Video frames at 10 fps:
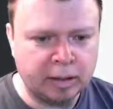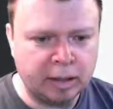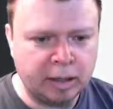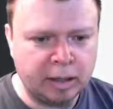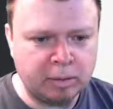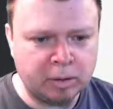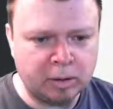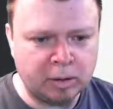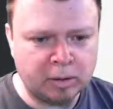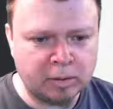labor
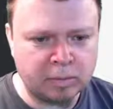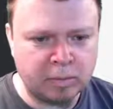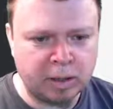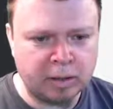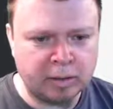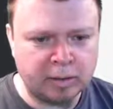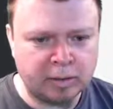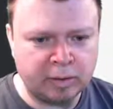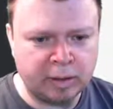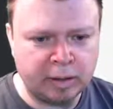cost minus
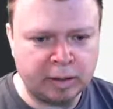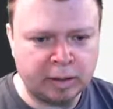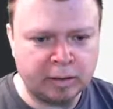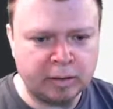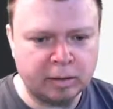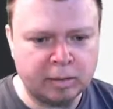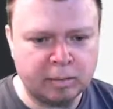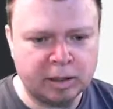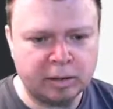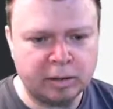the
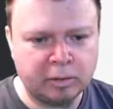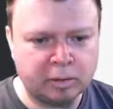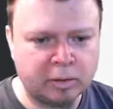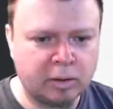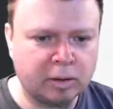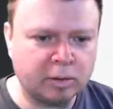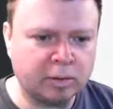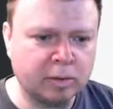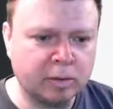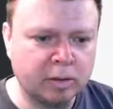materials cost.